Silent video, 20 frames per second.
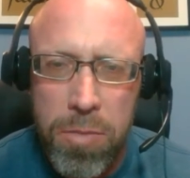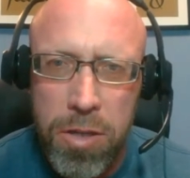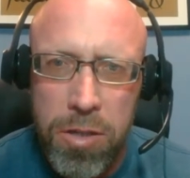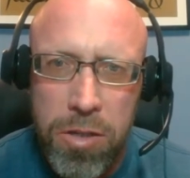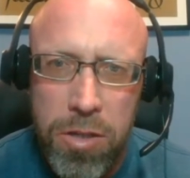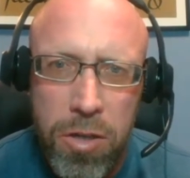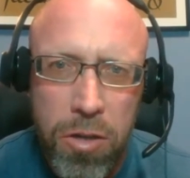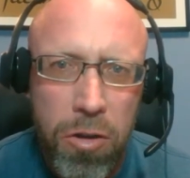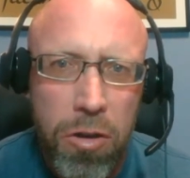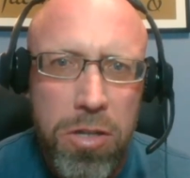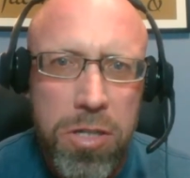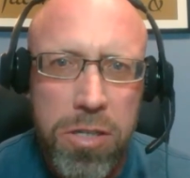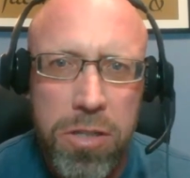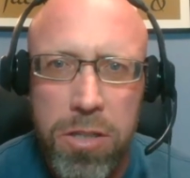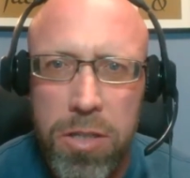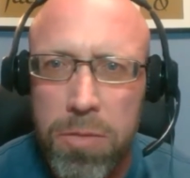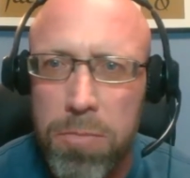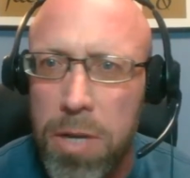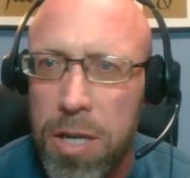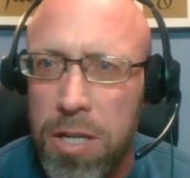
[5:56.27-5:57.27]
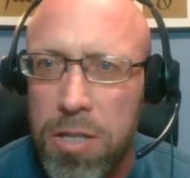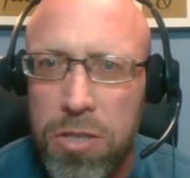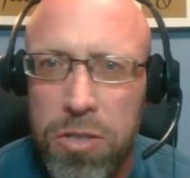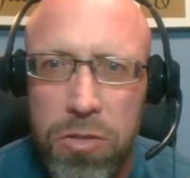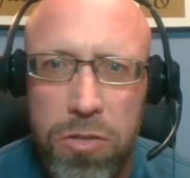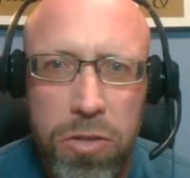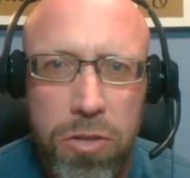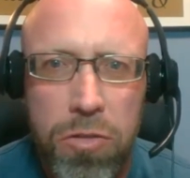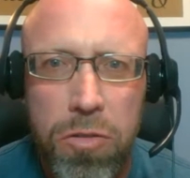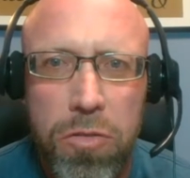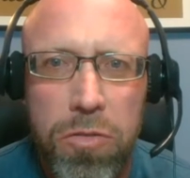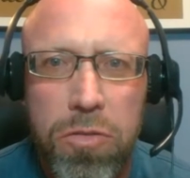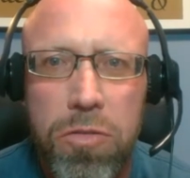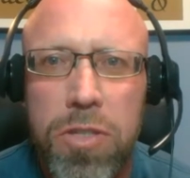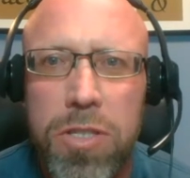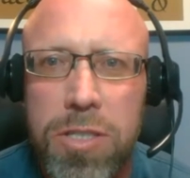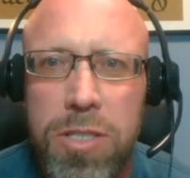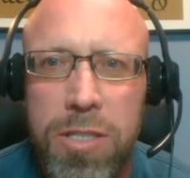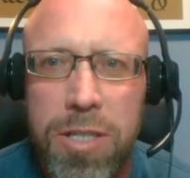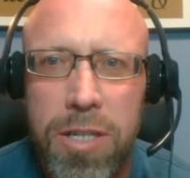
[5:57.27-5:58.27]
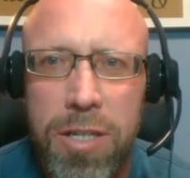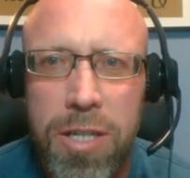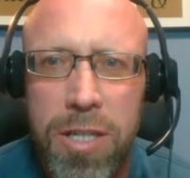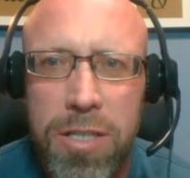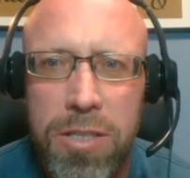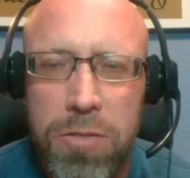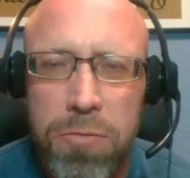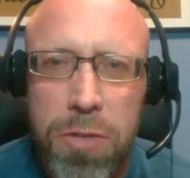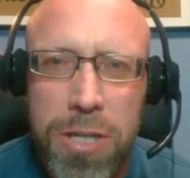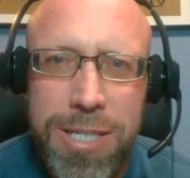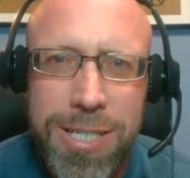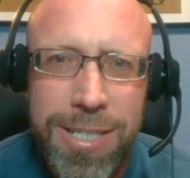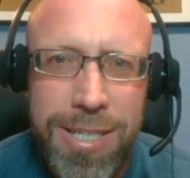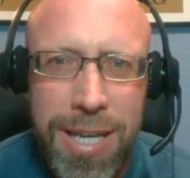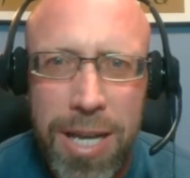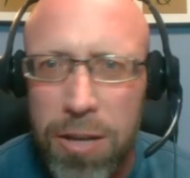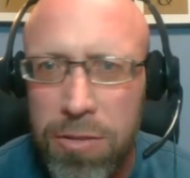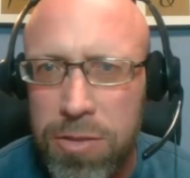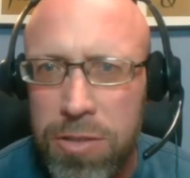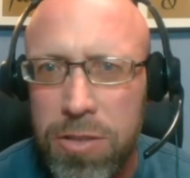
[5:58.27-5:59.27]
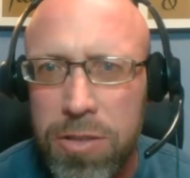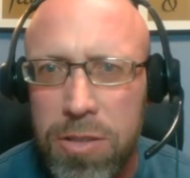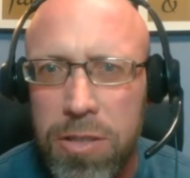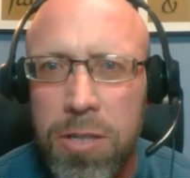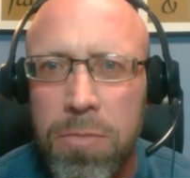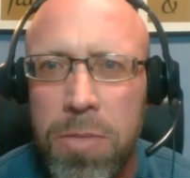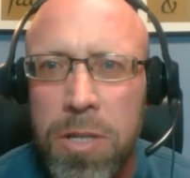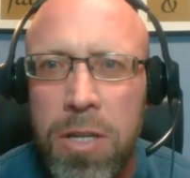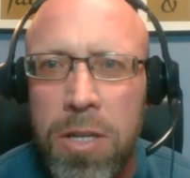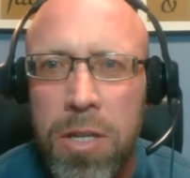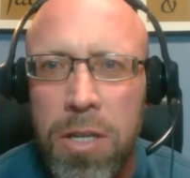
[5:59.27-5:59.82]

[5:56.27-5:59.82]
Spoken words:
encouraging them, making sure they're going through the studies, reaching out to them